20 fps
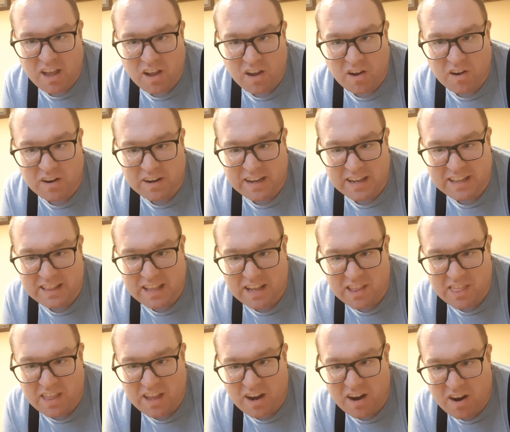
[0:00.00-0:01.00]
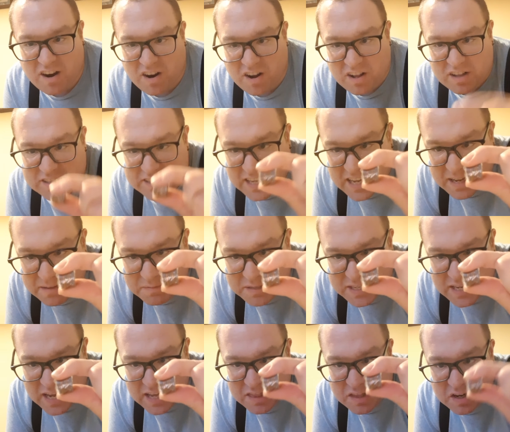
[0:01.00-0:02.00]
okay, there they are, all taped
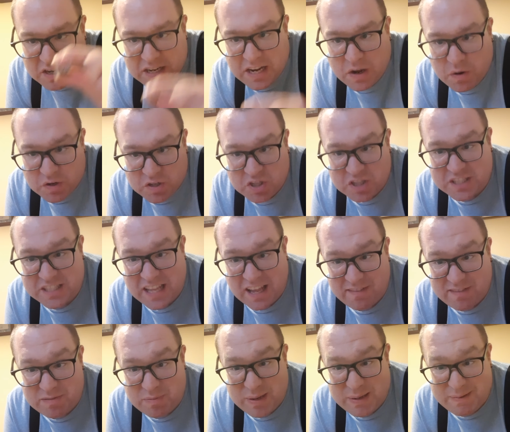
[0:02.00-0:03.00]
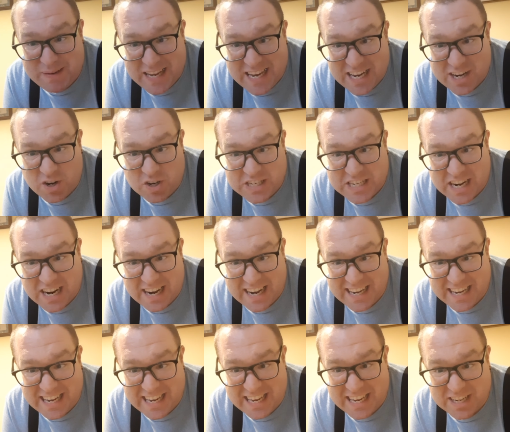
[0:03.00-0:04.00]
together. Now, it doesn't have to be neat or
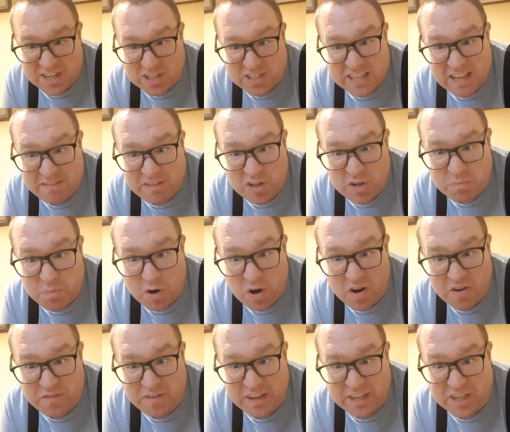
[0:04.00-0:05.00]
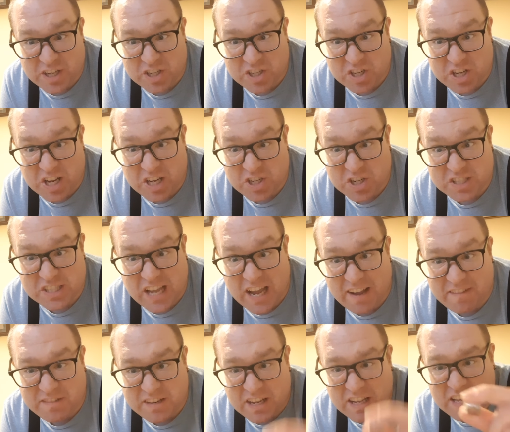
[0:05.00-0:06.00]
tidy. It doesn't have to look perfect.
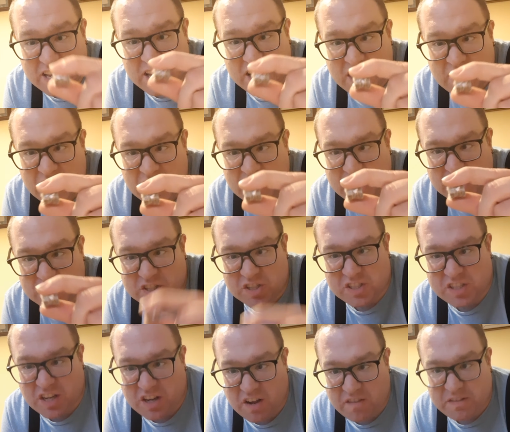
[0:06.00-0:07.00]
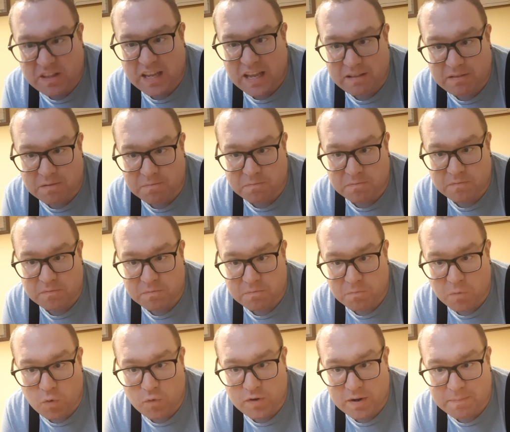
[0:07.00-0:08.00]
It's just enough to keep them
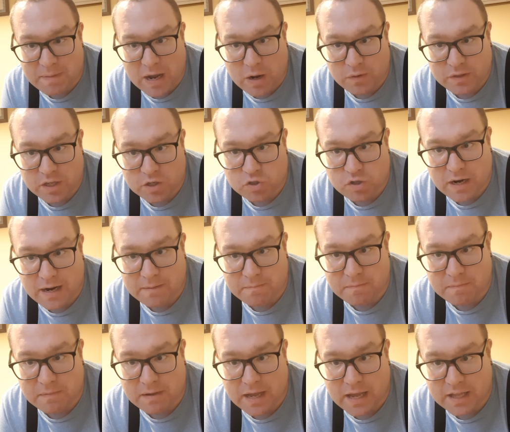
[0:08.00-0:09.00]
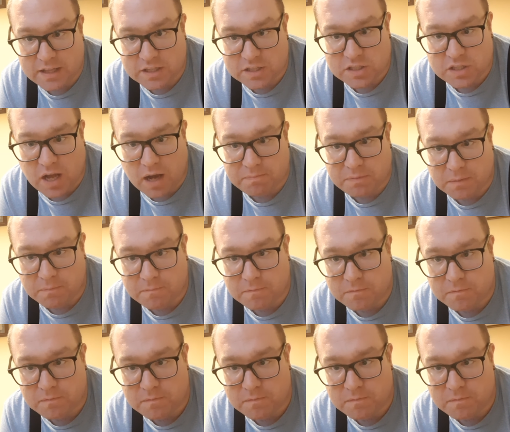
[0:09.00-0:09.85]
moving about in the trem and to stop them.